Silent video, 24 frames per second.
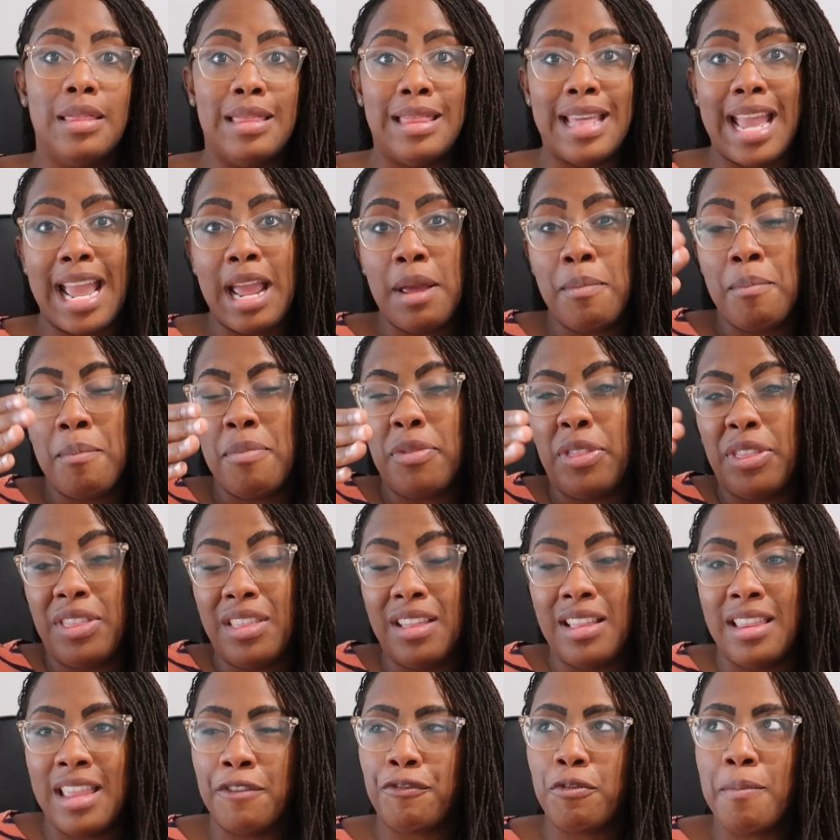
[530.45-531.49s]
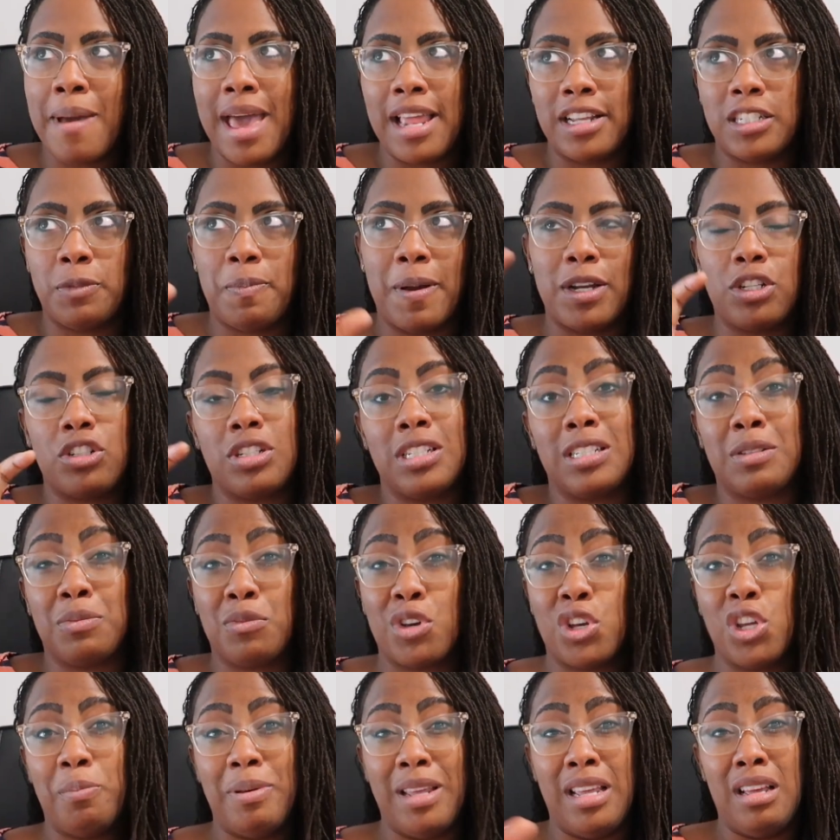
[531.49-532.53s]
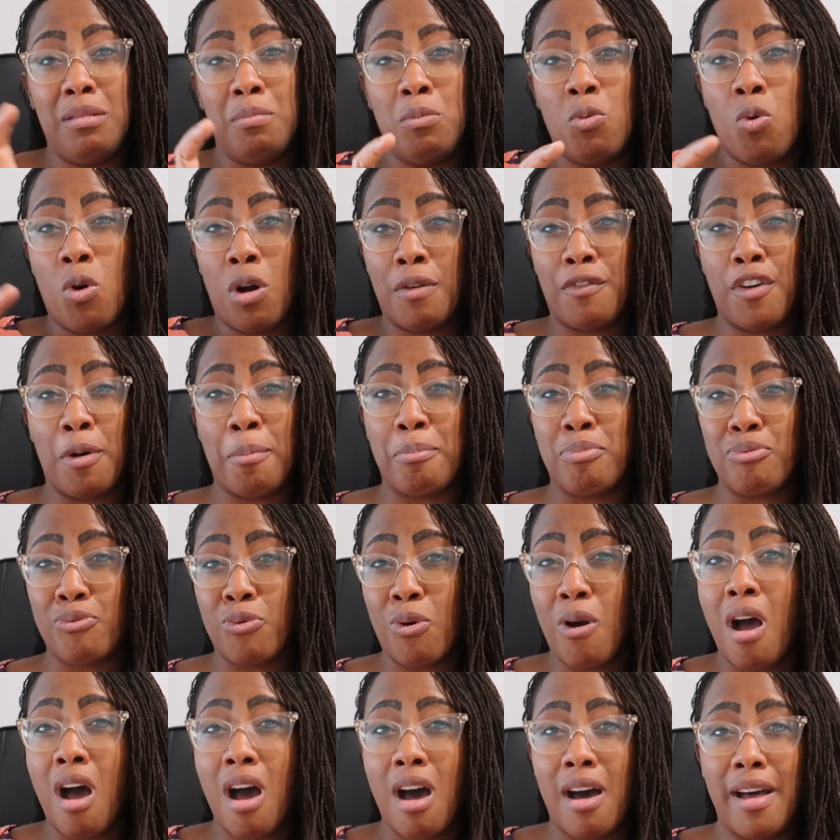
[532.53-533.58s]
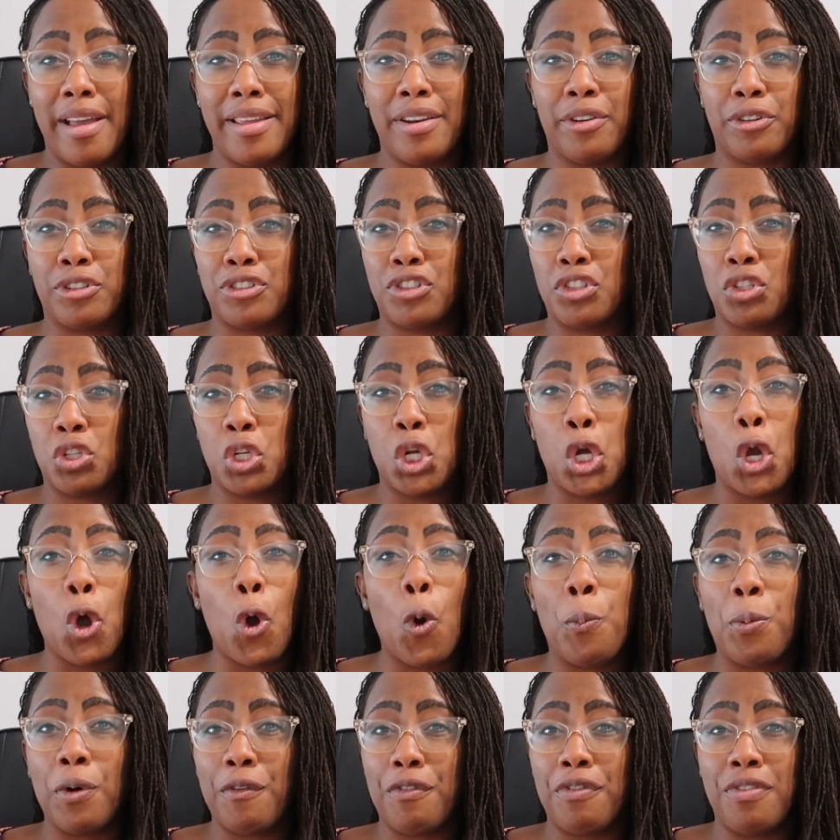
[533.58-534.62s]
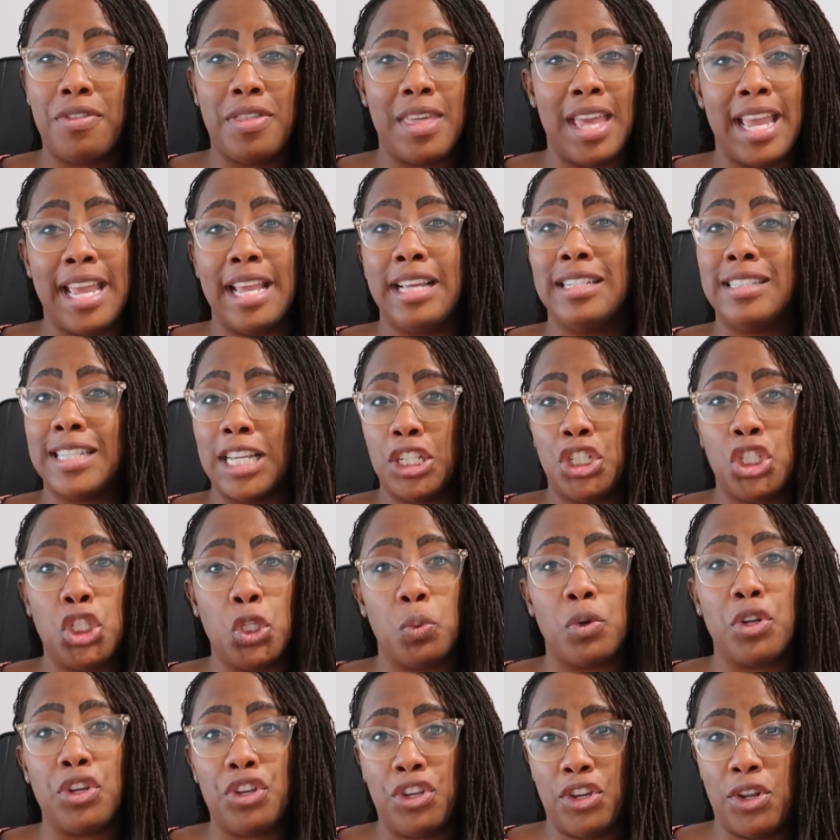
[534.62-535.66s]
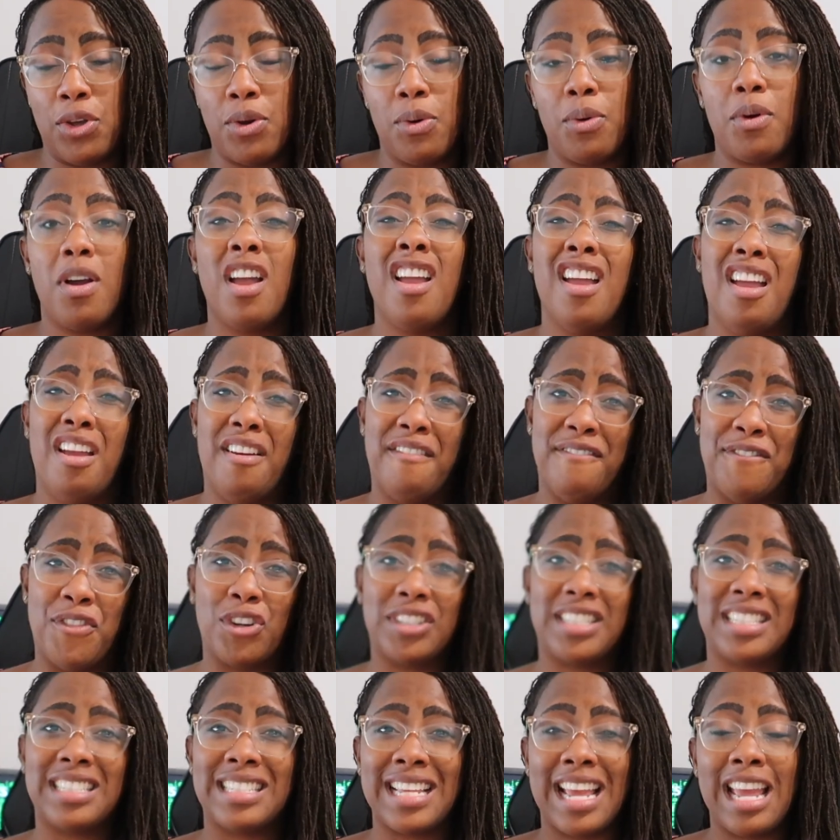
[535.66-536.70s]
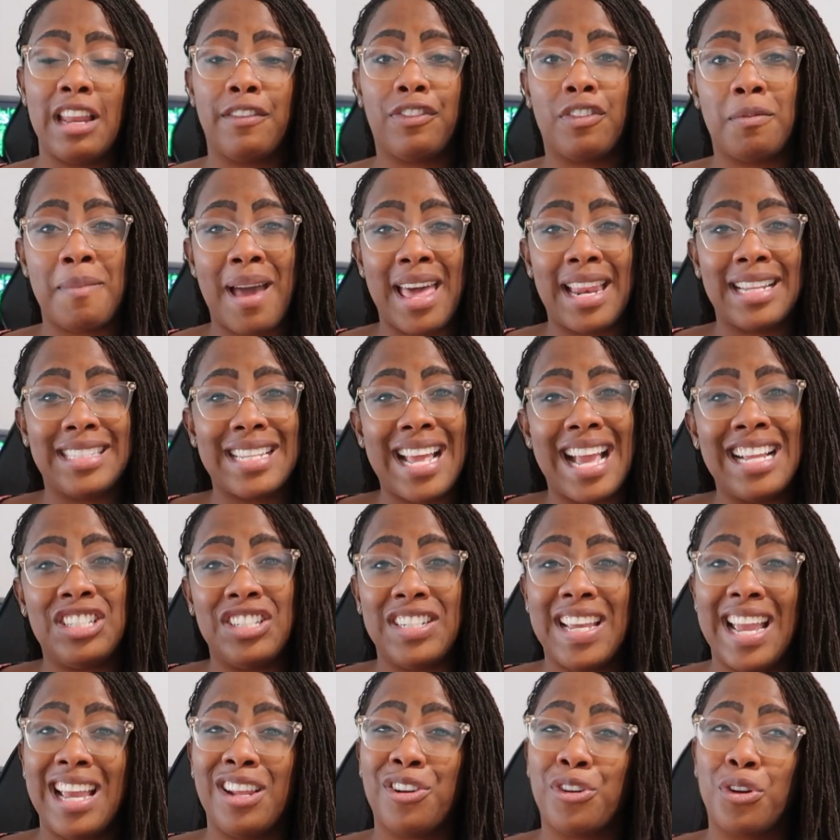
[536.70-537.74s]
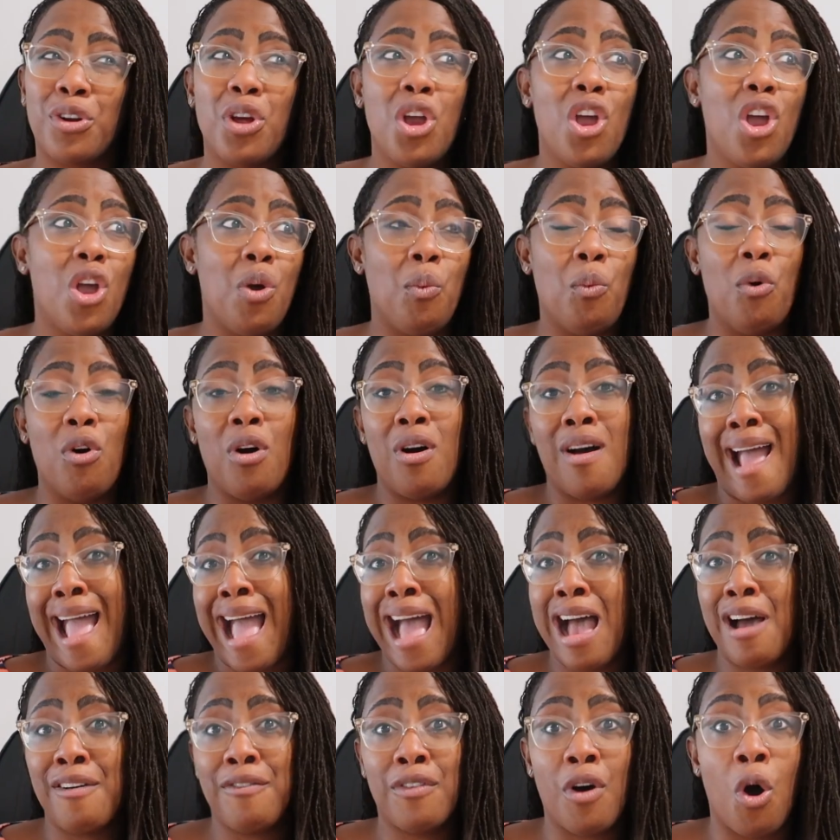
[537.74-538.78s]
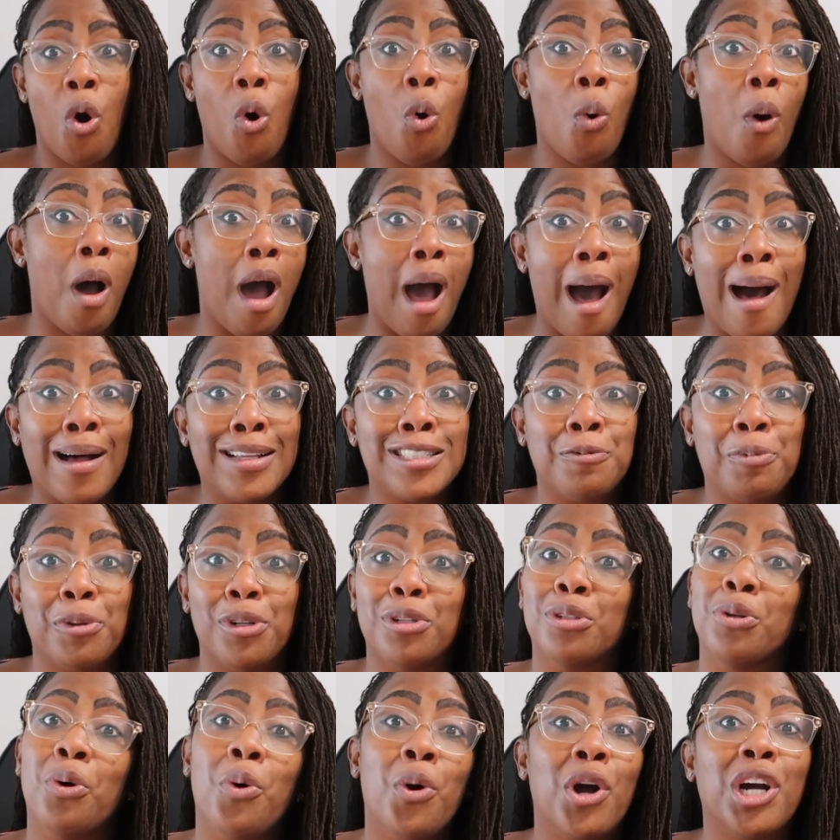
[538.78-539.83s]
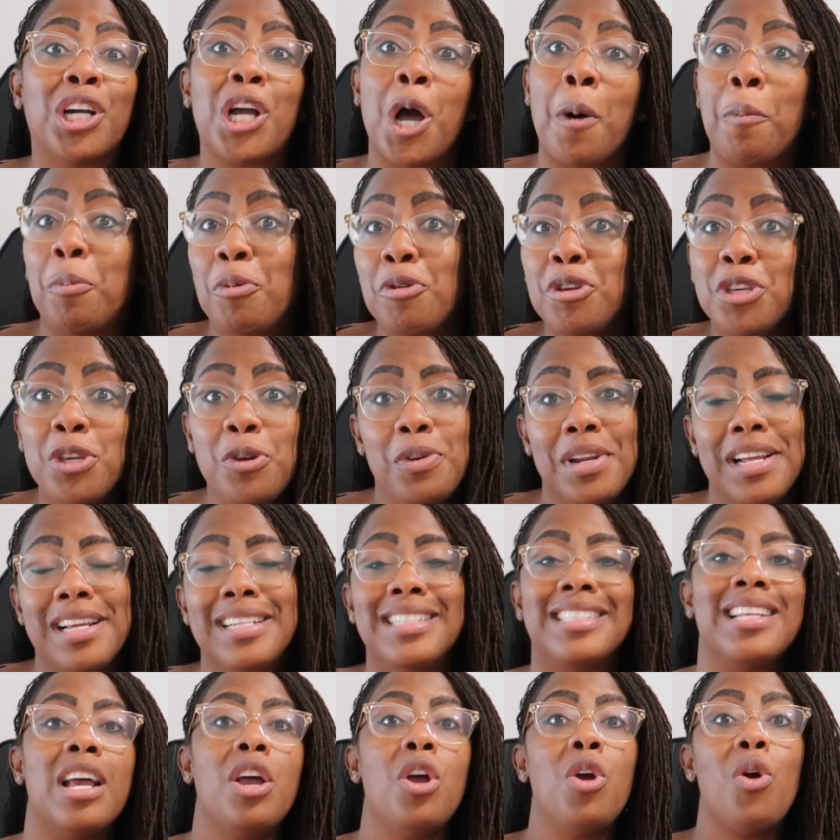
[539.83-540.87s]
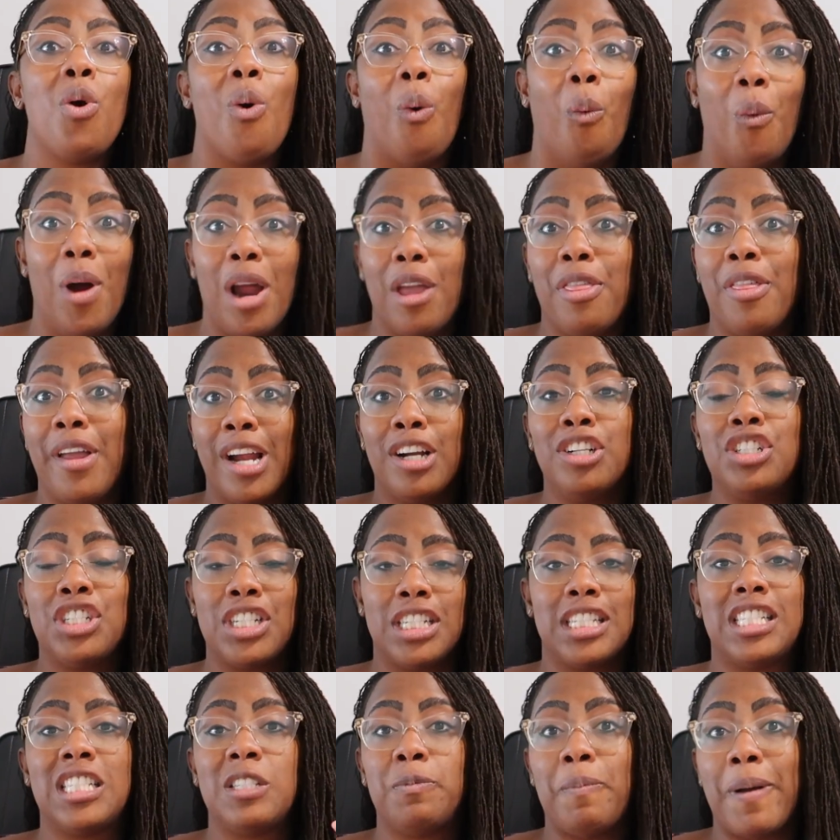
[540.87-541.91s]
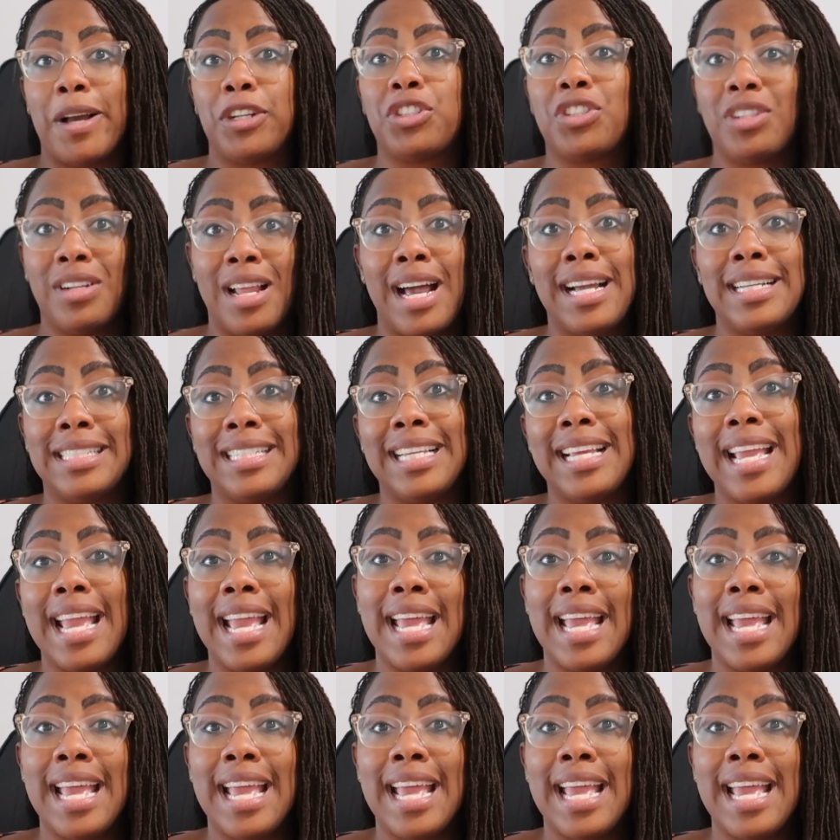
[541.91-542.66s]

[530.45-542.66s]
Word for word: They the informatics specialist could be more of a broader scope of things that you would do versus the informatics educator will have a whole hospital or a couple units where they're just specializing